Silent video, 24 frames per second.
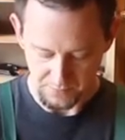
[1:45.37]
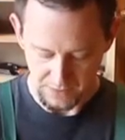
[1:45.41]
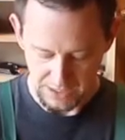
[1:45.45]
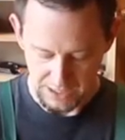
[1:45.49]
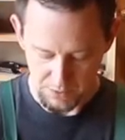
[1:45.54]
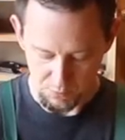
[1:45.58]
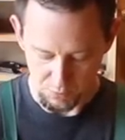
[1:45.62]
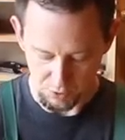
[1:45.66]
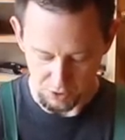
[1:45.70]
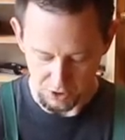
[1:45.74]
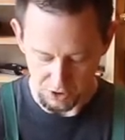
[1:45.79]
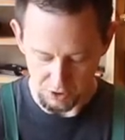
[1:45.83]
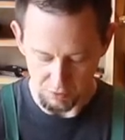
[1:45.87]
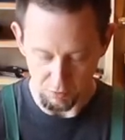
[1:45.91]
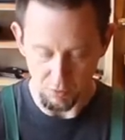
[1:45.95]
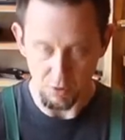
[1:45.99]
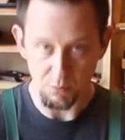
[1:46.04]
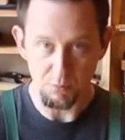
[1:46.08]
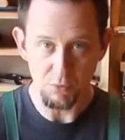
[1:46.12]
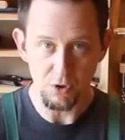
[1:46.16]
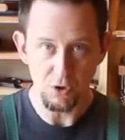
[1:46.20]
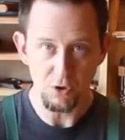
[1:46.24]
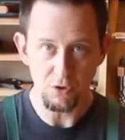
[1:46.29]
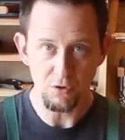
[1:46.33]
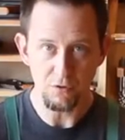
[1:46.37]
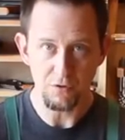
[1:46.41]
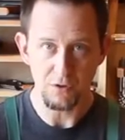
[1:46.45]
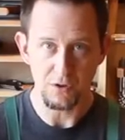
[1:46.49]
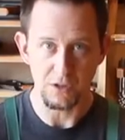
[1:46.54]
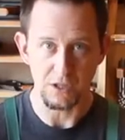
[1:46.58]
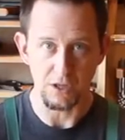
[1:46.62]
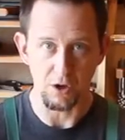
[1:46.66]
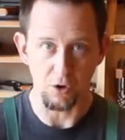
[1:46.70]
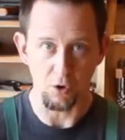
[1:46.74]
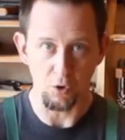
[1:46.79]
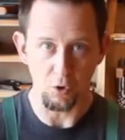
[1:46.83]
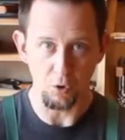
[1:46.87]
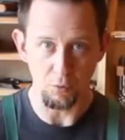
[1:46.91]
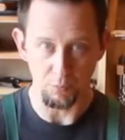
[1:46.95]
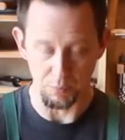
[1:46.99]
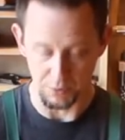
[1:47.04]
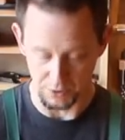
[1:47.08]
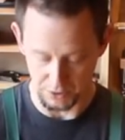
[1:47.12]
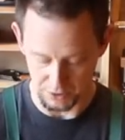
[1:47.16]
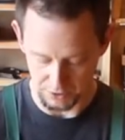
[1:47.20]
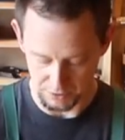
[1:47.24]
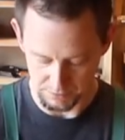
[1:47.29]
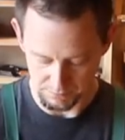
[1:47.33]
and we're going to remove the old
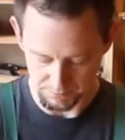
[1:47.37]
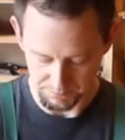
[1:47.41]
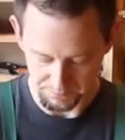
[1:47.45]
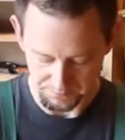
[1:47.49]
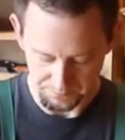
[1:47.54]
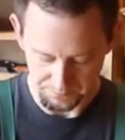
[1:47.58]
burr